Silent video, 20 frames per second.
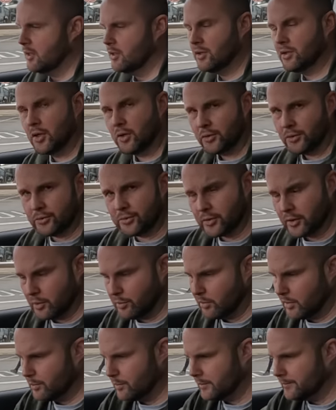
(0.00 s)
you know those kind of
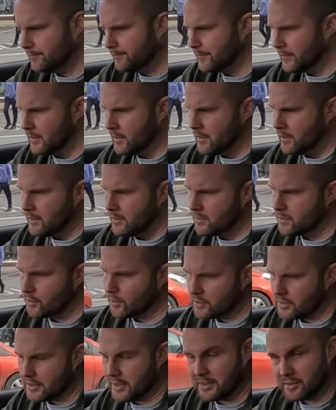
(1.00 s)
people. So
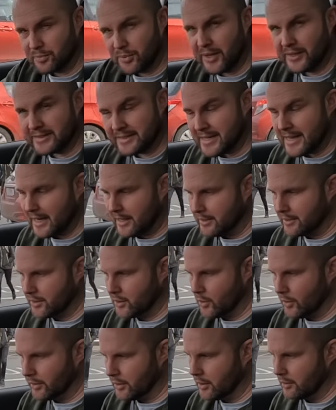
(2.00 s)
there's lots of practicality
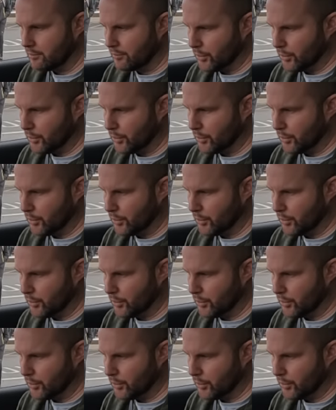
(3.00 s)
going on.